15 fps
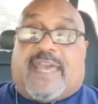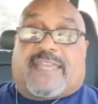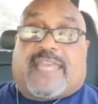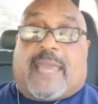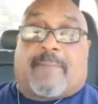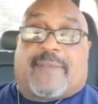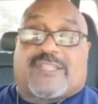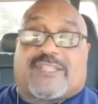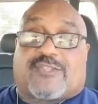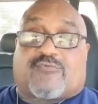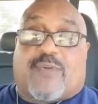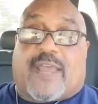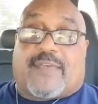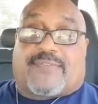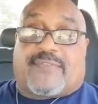Give me
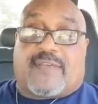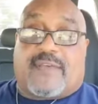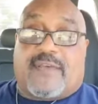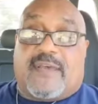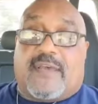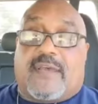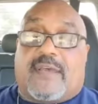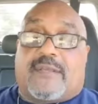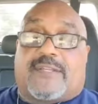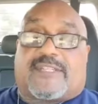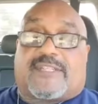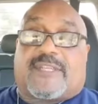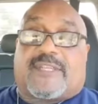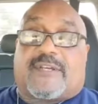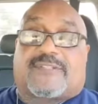strength to
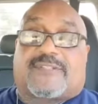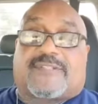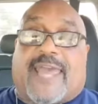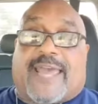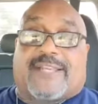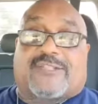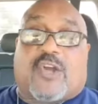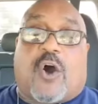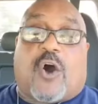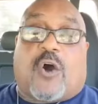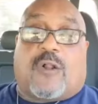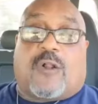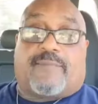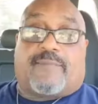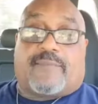still stand
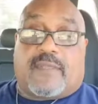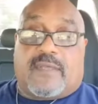tall,